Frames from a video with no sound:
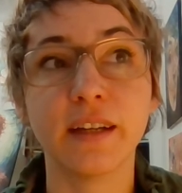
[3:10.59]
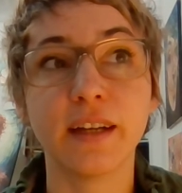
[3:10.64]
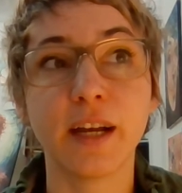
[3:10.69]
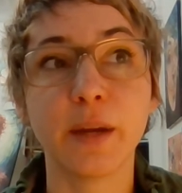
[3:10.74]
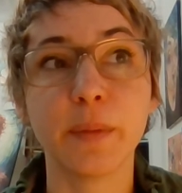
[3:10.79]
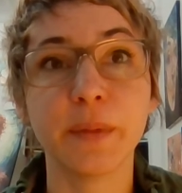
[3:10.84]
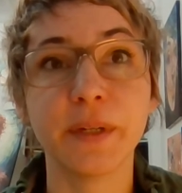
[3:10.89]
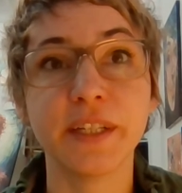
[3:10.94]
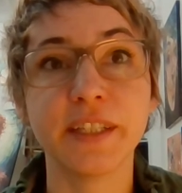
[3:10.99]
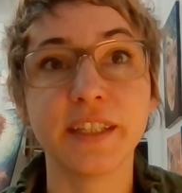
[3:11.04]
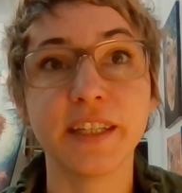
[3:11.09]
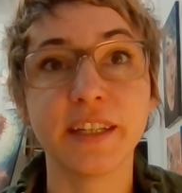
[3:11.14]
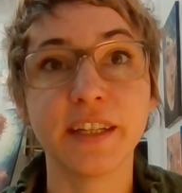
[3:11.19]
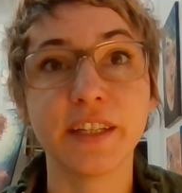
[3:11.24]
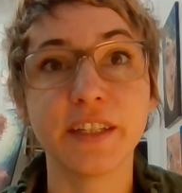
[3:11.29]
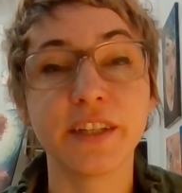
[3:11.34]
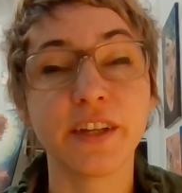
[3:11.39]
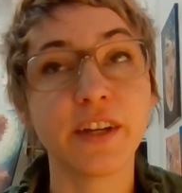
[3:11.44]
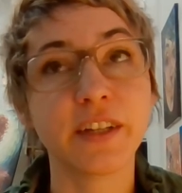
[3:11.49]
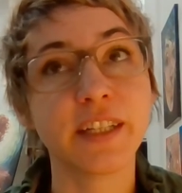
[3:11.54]
I'm going to sing
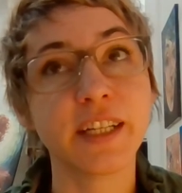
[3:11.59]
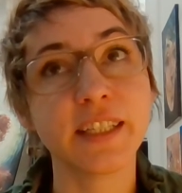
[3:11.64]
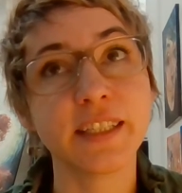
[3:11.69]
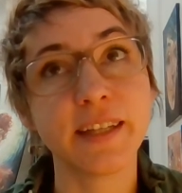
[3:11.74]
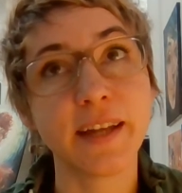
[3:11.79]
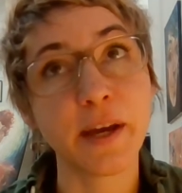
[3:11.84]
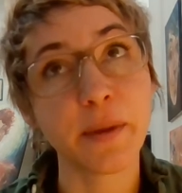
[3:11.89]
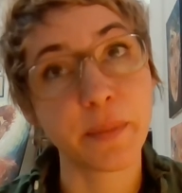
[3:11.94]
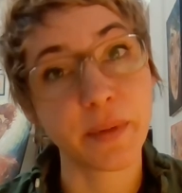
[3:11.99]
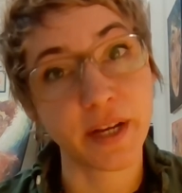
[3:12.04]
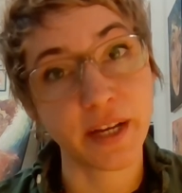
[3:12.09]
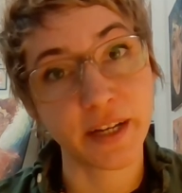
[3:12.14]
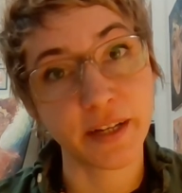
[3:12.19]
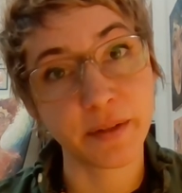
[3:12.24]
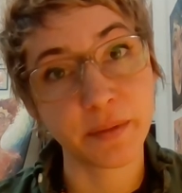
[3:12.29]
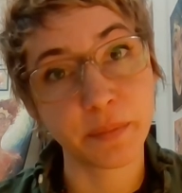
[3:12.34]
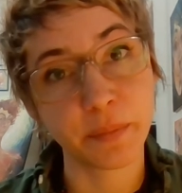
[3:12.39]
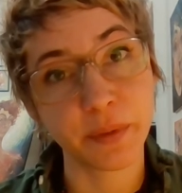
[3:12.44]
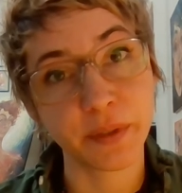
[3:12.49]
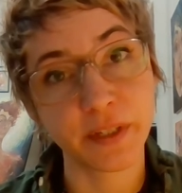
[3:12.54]
a song that's not
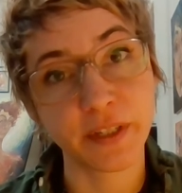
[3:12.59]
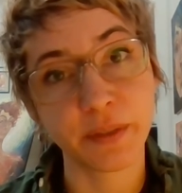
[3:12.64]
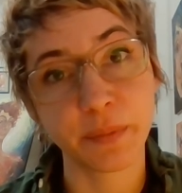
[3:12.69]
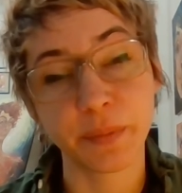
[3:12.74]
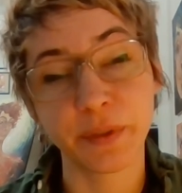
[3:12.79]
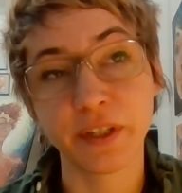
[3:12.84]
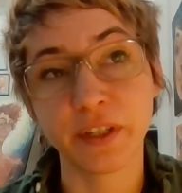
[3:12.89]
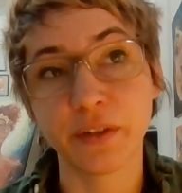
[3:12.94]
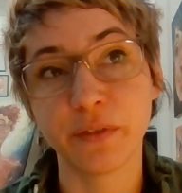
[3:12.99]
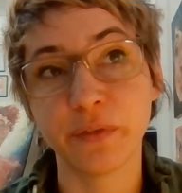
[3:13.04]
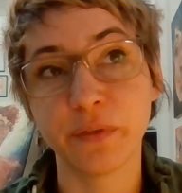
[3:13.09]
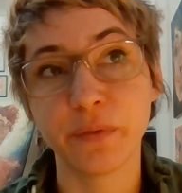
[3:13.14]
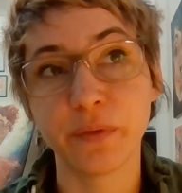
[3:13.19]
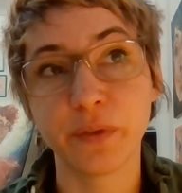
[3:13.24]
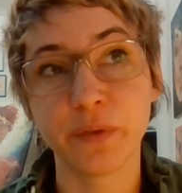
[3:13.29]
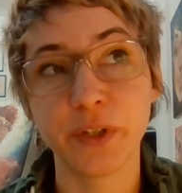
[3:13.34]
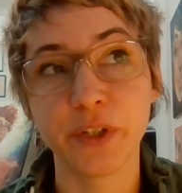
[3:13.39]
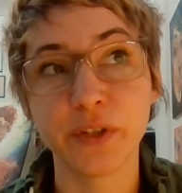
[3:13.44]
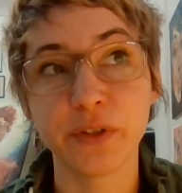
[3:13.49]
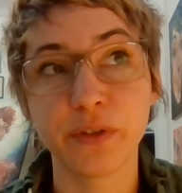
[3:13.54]
mine, but it'll be an
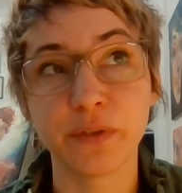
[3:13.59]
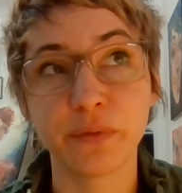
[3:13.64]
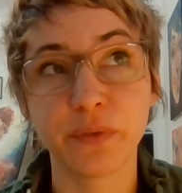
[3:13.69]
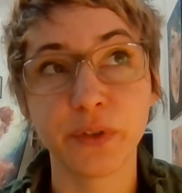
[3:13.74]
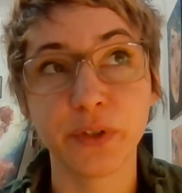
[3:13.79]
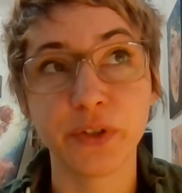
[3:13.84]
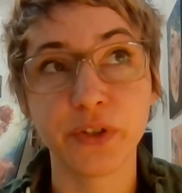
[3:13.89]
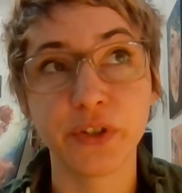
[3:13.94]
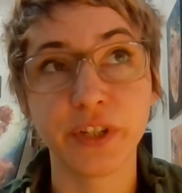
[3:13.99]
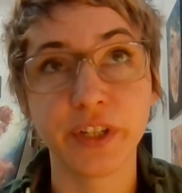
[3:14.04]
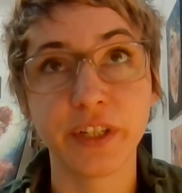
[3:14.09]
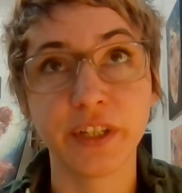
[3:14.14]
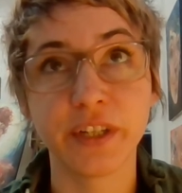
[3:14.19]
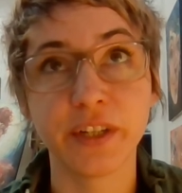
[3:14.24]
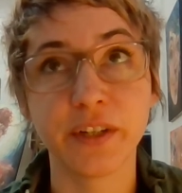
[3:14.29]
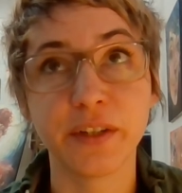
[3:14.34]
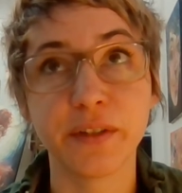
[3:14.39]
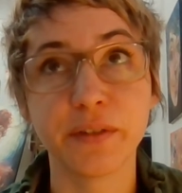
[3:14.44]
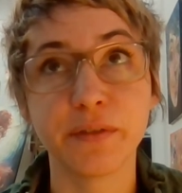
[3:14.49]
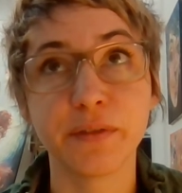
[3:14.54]
original version
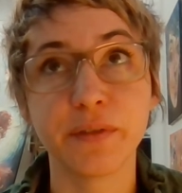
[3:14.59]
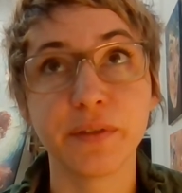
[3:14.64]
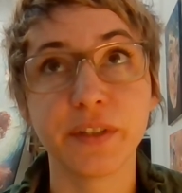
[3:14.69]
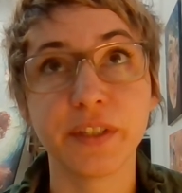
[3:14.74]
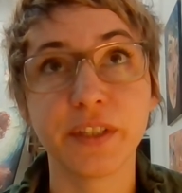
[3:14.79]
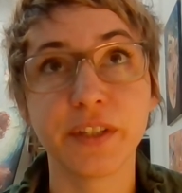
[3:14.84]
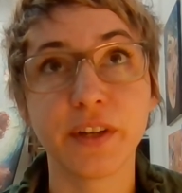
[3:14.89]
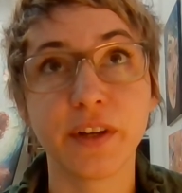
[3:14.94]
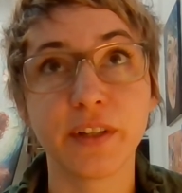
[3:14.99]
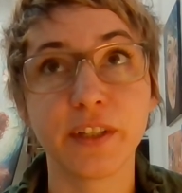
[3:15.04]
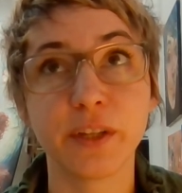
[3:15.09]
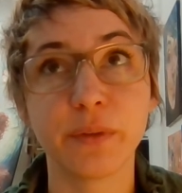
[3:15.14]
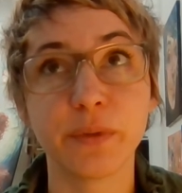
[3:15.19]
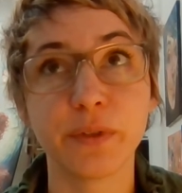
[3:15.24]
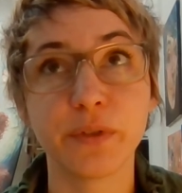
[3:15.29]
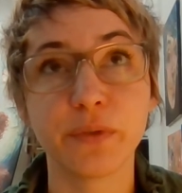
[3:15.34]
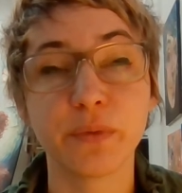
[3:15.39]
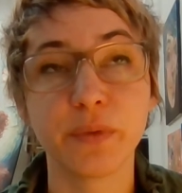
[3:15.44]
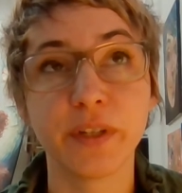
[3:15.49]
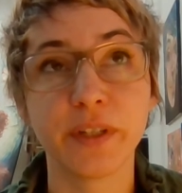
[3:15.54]
of a song that
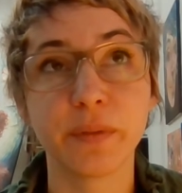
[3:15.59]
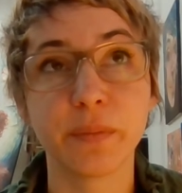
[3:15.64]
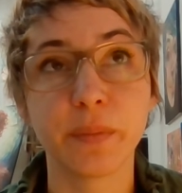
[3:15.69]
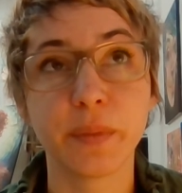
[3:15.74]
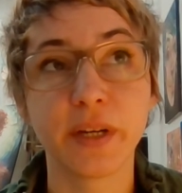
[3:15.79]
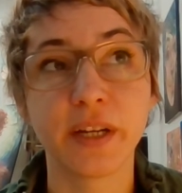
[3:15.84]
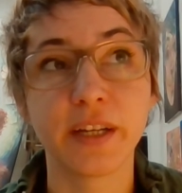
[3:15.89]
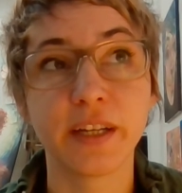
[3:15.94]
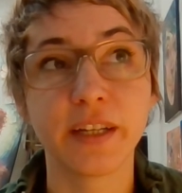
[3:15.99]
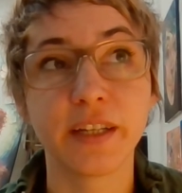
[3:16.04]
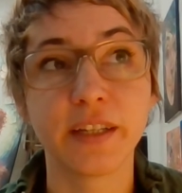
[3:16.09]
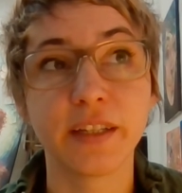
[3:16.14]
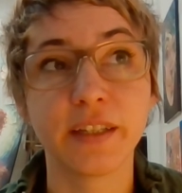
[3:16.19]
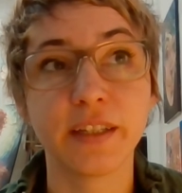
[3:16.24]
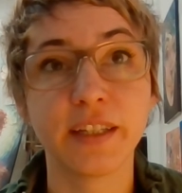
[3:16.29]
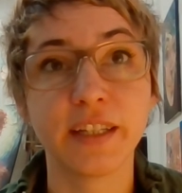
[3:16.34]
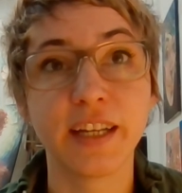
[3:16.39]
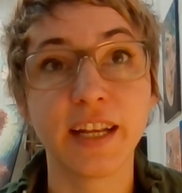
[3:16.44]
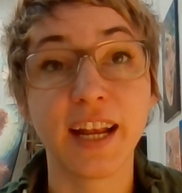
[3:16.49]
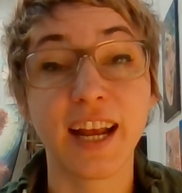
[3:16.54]
was written by,
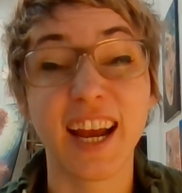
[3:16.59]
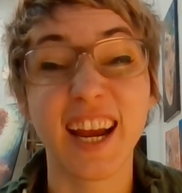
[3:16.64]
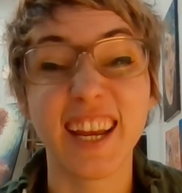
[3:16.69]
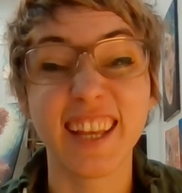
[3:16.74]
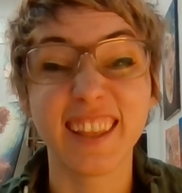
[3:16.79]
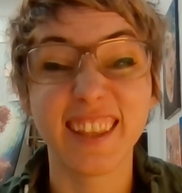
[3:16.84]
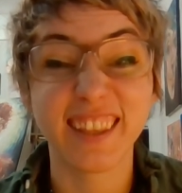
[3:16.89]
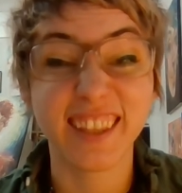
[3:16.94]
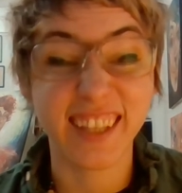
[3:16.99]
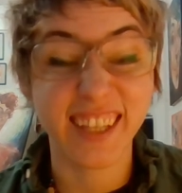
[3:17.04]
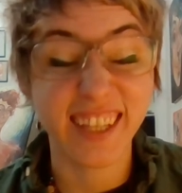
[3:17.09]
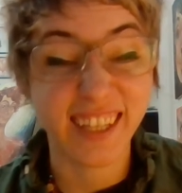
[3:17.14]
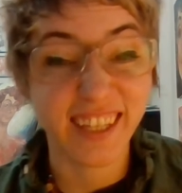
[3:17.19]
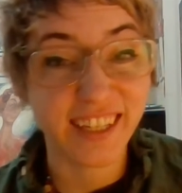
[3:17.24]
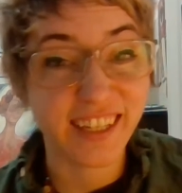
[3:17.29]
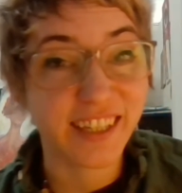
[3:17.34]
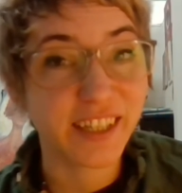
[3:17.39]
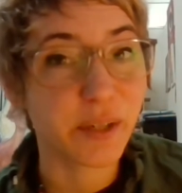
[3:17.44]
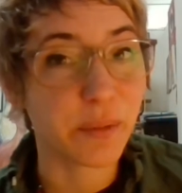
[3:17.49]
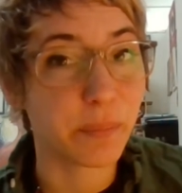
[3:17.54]
I
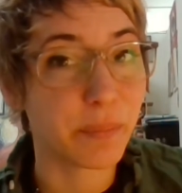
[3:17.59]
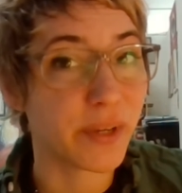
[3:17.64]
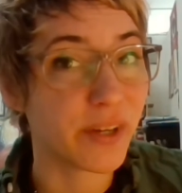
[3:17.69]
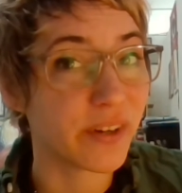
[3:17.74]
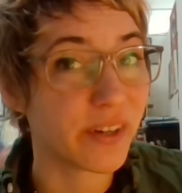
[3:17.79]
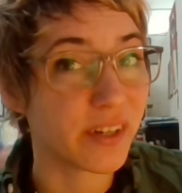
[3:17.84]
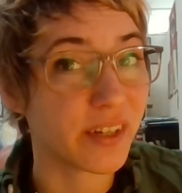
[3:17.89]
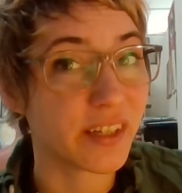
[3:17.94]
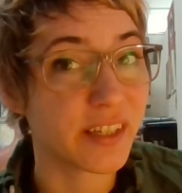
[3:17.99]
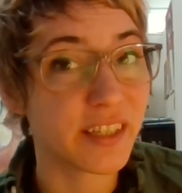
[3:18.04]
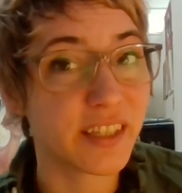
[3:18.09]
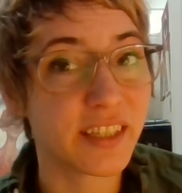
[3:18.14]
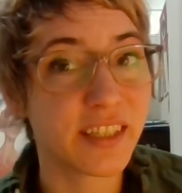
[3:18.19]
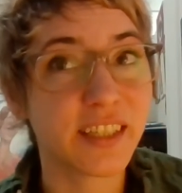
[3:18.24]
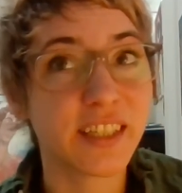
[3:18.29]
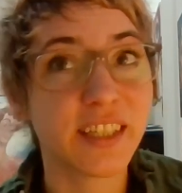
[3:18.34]
think, MIRAH.